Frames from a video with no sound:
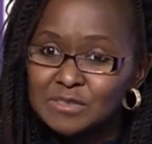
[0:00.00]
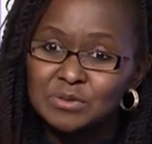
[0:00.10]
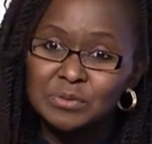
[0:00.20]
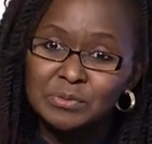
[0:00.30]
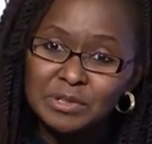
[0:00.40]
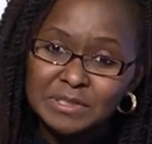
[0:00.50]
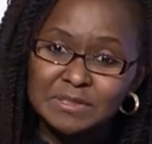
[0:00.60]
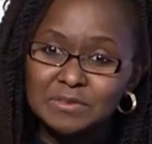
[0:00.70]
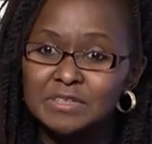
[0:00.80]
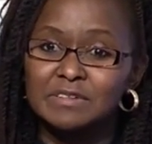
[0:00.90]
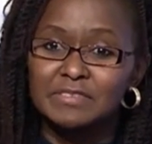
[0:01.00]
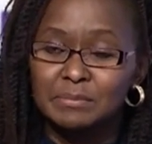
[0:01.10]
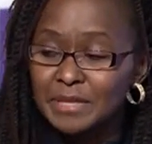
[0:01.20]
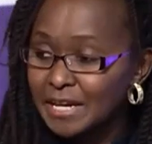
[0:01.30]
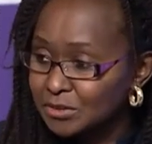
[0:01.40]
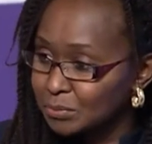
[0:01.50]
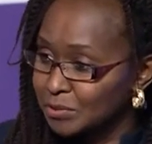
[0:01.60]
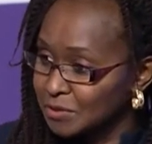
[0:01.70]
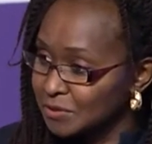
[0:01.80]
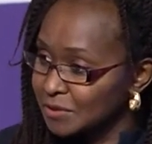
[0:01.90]
So we wanted to give them that
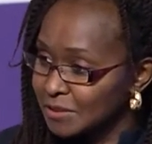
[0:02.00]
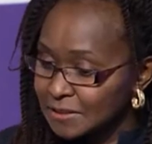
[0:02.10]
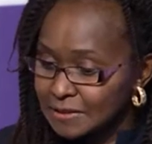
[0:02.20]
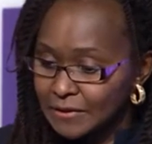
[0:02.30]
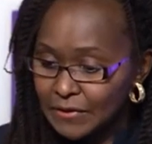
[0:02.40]
opportunity.